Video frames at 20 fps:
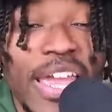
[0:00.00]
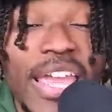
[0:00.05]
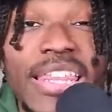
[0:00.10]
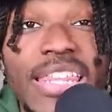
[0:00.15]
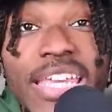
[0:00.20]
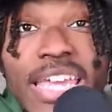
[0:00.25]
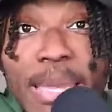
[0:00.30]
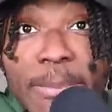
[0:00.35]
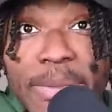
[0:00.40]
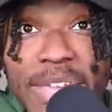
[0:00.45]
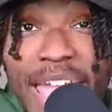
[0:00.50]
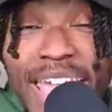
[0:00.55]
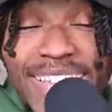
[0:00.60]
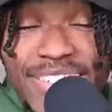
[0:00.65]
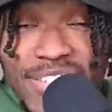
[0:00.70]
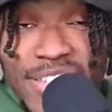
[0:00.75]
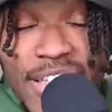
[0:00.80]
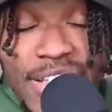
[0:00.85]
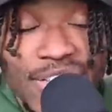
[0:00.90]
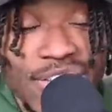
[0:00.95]
in the N B A
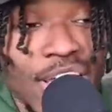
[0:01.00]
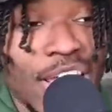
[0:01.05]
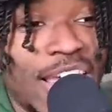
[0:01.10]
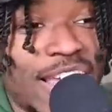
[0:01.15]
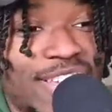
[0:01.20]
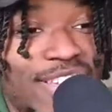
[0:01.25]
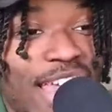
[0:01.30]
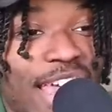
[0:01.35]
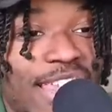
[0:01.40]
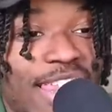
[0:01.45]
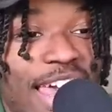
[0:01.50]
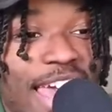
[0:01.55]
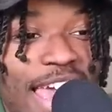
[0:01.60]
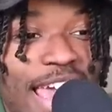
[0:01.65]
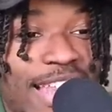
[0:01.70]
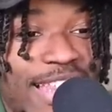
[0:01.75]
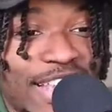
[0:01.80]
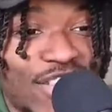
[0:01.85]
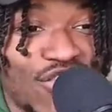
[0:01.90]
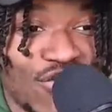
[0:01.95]
sense, saying that,
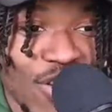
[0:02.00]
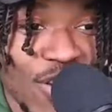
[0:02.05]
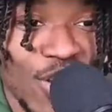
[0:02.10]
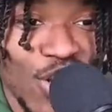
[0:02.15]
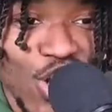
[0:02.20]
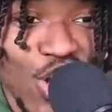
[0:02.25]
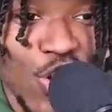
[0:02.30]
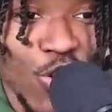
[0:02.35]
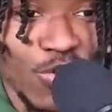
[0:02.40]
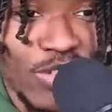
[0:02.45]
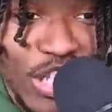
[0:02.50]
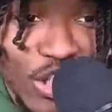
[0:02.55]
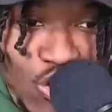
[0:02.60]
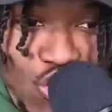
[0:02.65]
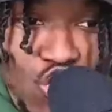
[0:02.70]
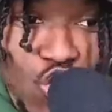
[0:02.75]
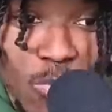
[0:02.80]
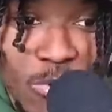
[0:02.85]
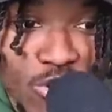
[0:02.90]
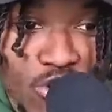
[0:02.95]
hey, this is the year that the
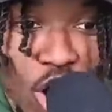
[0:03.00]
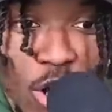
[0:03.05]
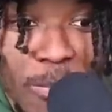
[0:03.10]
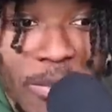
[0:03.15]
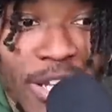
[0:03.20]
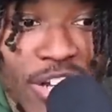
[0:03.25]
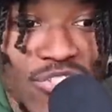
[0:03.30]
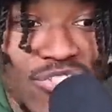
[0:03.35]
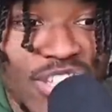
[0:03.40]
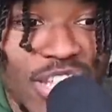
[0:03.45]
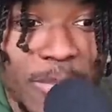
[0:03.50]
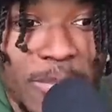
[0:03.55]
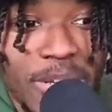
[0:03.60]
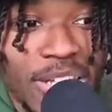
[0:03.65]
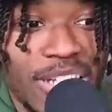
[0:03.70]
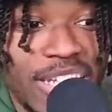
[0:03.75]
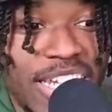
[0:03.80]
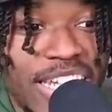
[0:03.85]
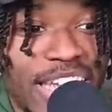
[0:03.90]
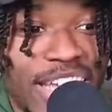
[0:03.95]
superstar players
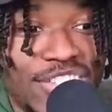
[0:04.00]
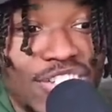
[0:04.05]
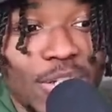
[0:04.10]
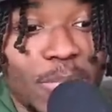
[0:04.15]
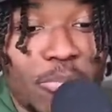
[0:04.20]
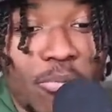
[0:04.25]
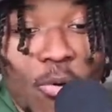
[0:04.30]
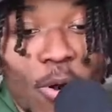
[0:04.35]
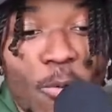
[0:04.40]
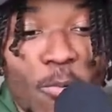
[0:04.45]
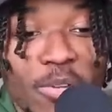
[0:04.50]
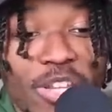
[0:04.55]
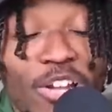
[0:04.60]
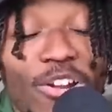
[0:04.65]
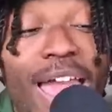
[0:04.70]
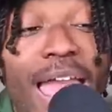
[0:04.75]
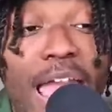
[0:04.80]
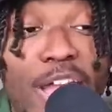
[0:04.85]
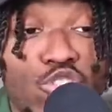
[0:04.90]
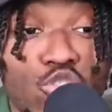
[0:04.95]
typically get to the point where
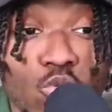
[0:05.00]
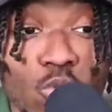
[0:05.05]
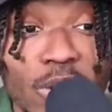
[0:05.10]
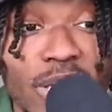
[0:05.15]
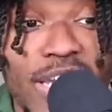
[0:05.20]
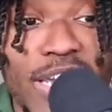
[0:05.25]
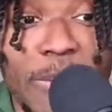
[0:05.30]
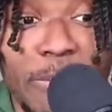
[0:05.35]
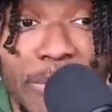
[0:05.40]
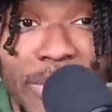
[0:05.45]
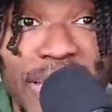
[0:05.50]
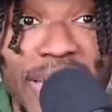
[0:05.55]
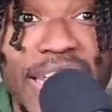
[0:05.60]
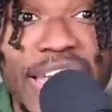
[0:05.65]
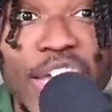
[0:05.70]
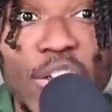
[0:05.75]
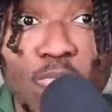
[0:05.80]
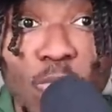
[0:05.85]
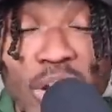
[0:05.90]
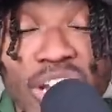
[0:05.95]
they're actually
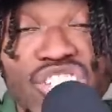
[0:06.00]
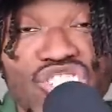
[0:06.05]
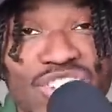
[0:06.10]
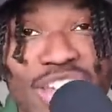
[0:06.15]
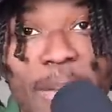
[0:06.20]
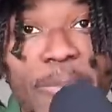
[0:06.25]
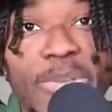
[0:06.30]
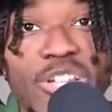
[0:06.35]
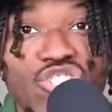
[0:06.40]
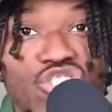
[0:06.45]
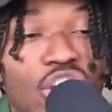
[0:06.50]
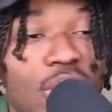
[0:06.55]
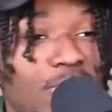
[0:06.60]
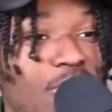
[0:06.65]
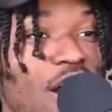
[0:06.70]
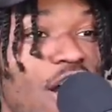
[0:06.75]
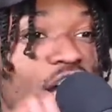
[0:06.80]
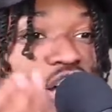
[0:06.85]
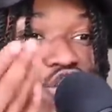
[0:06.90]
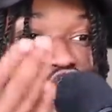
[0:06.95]
competing and winning championships.
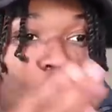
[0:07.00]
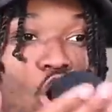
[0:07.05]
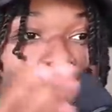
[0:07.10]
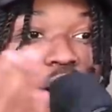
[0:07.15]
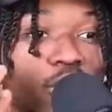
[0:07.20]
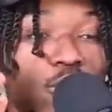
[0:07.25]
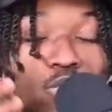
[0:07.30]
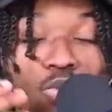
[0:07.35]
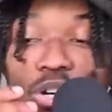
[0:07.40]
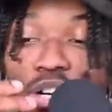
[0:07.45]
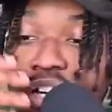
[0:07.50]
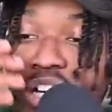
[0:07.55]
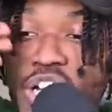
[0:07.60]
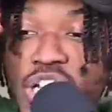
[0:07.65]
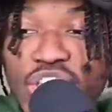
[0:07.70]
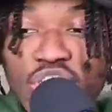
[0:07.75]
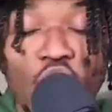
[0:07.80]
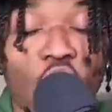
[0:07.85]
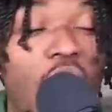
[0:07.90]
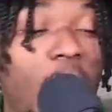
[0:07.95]
Saw it in Luka,
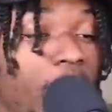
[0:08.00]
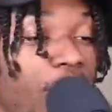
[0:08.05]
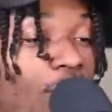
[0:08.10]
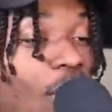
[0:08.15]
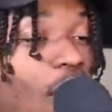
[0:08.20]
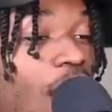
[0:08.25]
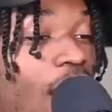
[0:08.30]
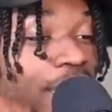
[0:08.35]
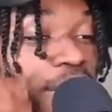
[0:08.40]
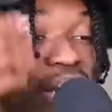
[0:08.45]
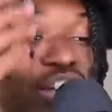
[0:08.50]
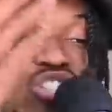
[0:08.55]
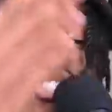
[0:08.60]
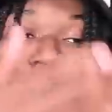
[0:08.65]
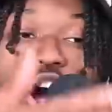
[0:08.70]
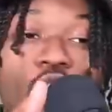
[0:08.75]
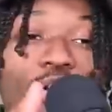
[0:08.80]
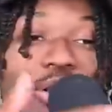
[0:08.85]
saw it Bron, saw